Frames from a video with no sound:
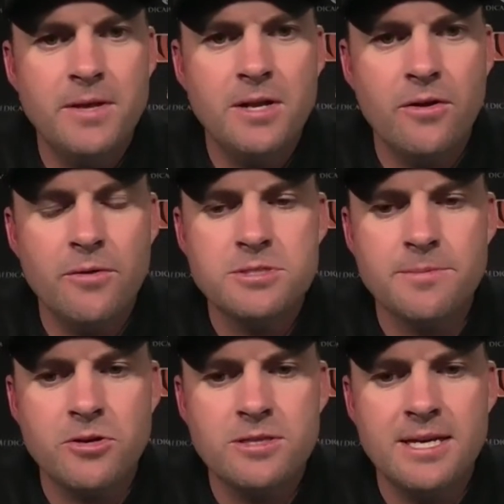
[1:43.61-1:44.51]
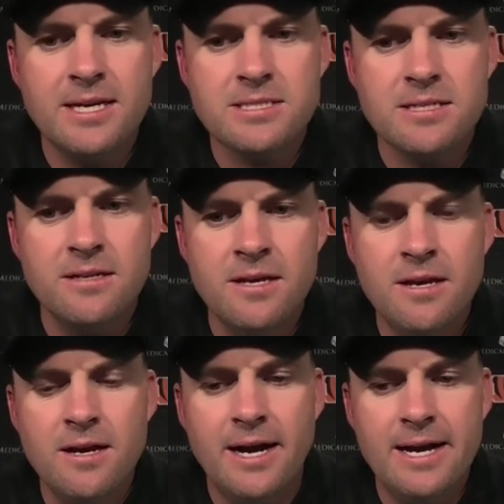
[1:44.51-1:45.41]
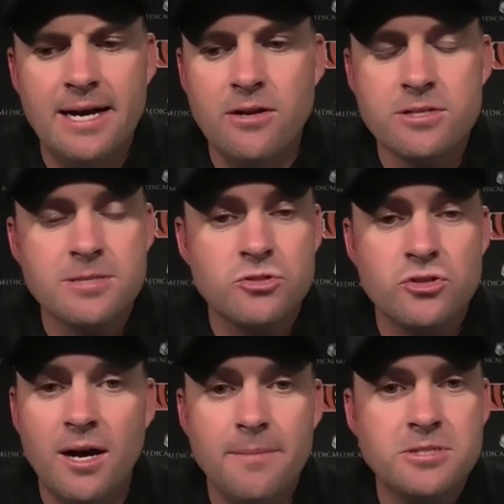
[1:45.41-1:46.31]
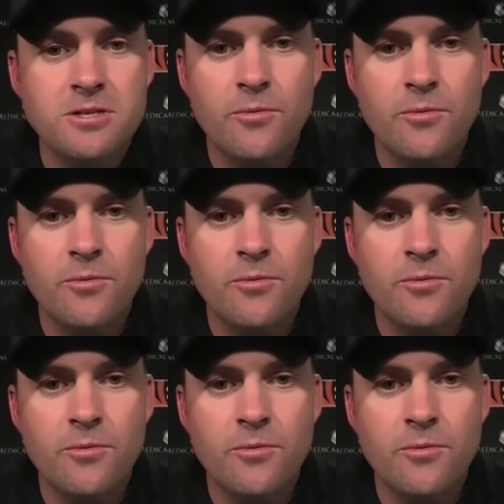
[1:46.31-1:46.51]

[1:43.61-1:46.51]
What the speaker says: You know, there were some good things, and I noticed some drops.